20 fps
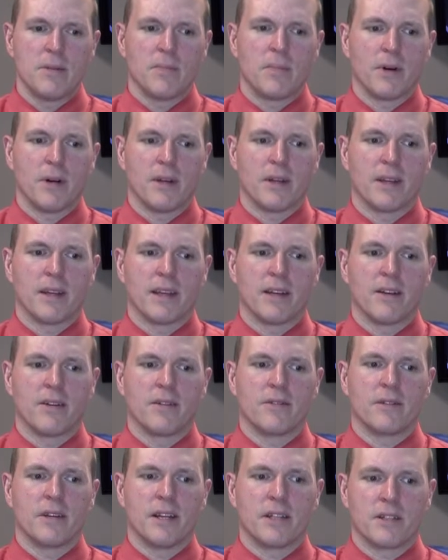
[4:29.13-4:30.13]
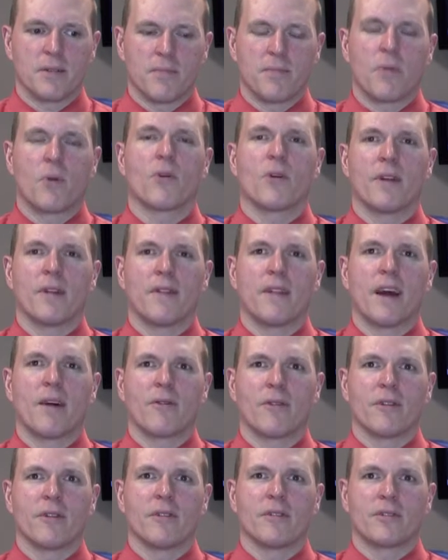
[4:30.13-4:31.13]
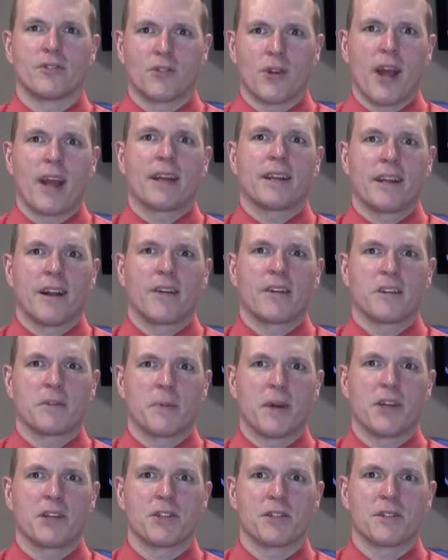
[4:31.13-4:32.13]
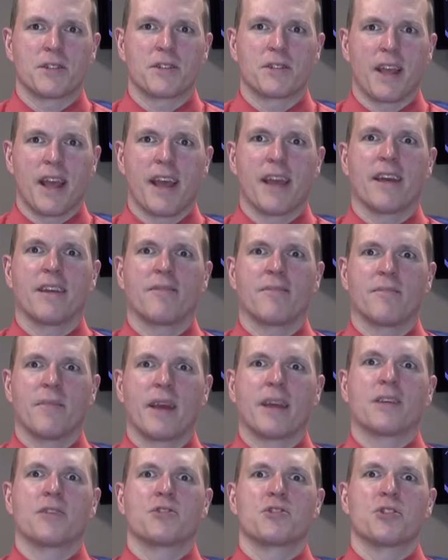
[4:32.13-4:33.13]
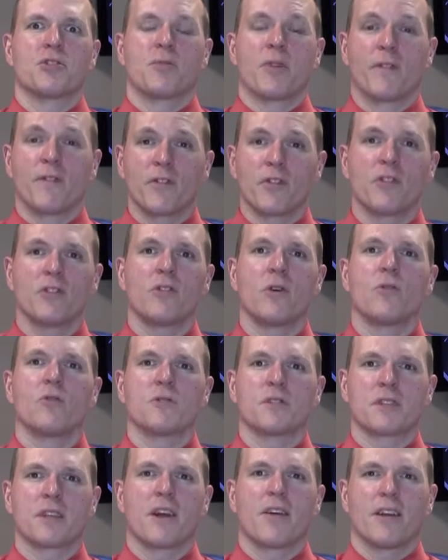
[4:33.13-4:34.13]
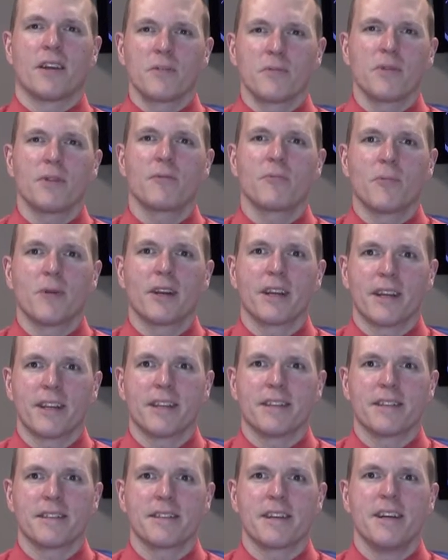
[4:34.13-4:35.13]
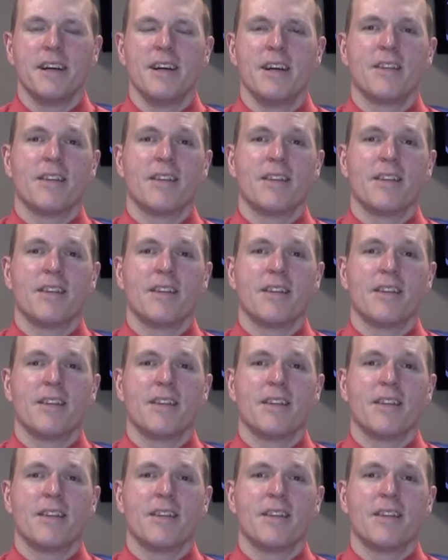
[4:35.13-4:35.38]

But it's important that we're tracking down these patients and making sure we've closed care. That's really what it is.